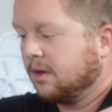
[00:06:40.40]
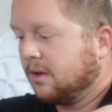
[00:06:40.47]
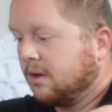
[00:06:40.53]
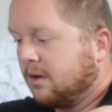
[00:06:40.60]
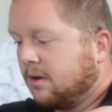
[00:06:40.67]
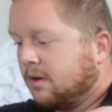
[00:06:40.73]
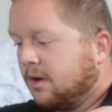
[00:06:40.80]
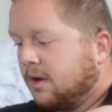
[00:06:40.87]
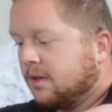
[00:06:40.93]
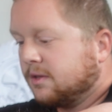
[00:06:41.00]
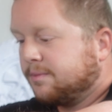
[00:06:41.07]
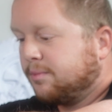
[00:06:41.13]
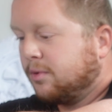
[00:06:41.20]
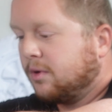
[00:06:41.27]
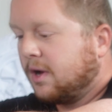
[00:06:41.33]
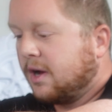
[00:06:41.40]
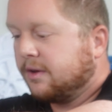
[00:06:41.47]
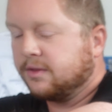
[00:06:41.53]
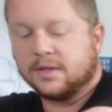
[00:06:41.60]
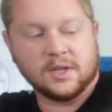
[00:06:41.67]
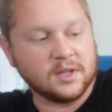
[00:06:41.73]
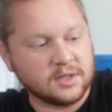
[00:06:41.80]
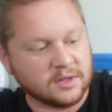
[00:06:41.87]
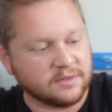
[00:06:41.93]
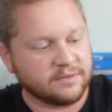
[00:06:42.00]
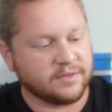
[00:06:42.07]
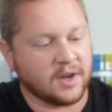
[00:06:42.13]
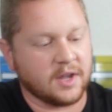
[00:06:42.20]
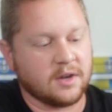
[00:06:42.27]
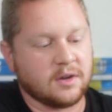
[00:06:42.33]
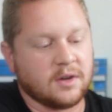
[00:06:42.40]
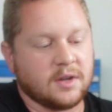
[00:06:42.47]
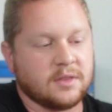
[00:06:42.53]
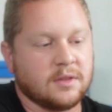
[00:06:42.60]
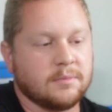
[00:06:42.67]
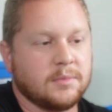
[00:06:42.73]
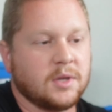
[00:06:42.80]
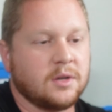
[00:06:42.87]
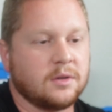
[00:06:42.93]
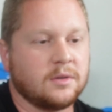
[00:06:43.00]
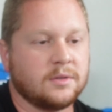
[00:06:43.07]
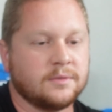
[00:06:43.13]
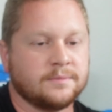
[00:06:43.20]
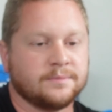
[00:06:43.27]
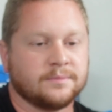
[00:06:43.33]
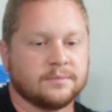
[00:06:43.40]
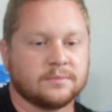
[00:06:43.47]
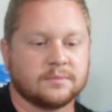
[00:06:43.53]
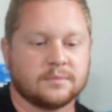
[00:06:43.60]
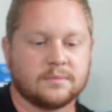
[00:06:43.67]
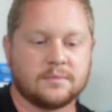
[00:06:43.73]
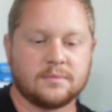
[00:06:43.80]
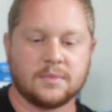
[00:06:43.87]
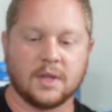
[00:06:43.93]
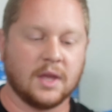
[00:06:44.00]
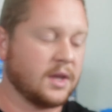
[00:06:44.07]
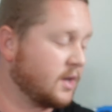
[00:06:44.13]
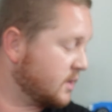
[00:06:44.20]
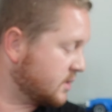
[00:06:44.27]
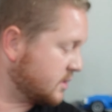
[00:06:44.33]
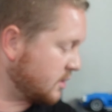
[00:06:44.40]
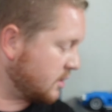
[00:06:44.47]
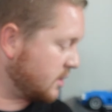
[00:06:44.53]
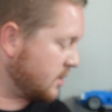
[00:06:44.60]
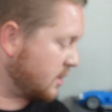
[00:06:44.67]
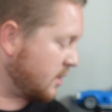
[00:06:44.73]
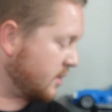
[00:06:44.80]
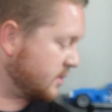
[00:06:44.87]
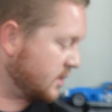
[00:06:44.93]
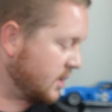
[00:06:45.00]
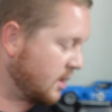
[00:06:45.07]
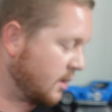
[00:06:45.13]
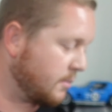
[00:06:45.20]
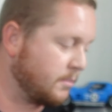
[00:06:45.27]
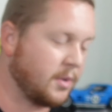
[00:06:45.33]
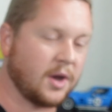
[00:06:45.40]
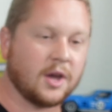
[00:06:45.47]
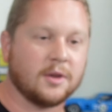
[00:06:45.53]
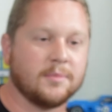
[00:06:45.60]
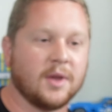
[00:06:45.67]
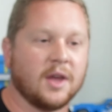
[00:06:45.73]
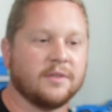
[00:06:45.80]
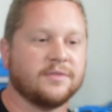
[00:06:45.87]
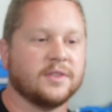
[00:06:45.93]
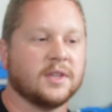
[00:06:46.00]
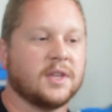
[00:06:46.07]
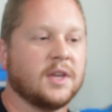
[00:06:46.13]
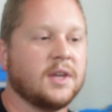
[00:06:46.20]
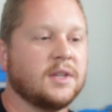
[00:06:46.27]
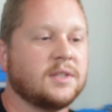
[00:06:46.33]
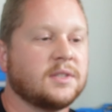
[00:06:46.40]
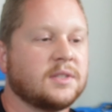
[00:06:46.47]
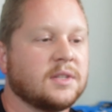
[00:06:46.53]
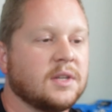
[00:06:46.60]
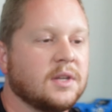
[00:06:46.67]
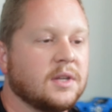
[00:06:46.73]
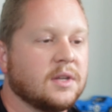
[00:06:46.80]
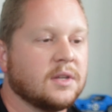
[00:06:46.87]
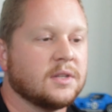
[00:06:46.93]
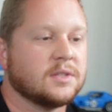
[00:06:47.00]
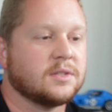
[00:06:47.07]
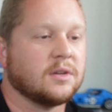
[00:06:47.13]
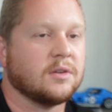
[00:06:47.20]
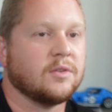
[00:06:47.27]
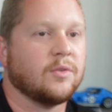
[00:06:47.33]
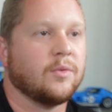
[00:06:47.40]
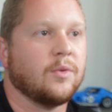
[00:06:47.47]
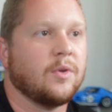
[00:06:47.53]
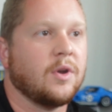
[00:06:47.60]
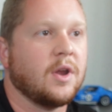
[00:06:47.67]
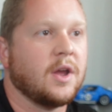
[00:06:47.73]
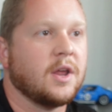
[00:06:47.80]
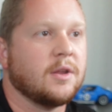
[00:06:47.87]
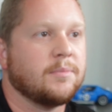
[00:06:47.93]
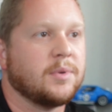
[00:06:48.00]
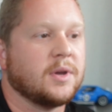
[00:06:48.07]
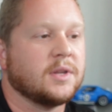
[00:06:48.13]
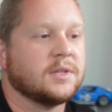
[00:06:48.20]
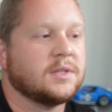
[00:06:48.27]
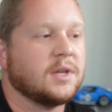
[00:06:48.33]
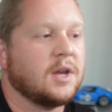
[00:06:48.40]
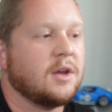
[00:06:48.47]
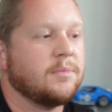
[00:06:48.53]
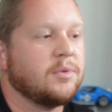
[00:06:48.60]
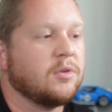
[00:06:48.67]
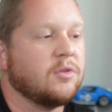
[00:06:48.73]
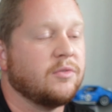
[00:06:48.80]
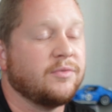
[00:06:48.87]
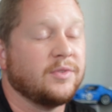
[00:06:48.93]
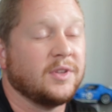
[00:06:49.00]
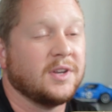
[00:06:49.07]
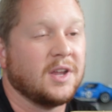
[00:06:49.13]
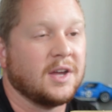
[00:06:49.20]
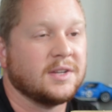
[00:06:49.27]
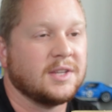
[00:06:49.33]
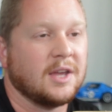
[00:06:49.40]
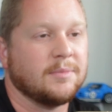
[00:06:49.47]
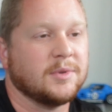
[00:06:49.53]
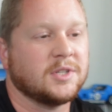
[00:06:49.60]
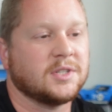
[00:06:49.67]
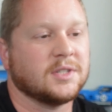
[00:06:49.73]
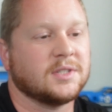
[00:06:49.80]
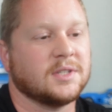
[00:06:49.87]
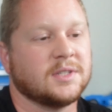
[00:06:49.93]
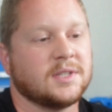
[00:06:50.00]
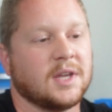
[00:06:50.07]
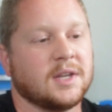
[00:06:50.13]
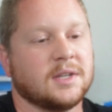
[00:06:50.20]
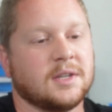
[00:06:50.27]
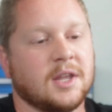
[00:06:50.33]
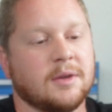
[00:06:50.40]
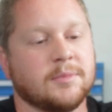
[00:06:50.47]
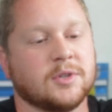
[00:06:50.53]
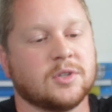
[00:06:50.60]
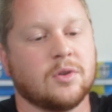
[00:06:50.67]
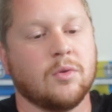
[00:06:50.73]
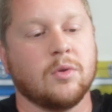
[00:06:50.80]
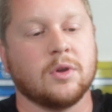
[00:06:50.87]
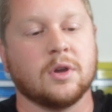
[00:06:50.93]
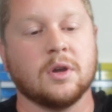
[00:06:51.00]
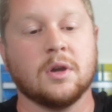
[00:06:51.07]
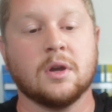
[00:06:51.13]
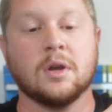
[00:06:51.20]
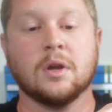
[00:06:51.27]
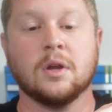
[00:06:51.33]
Alright, let's pull out the divider in the middle and get started on the bottom half of the case. Starting right up on top. Hopefully not damaged because this is that damaged corner.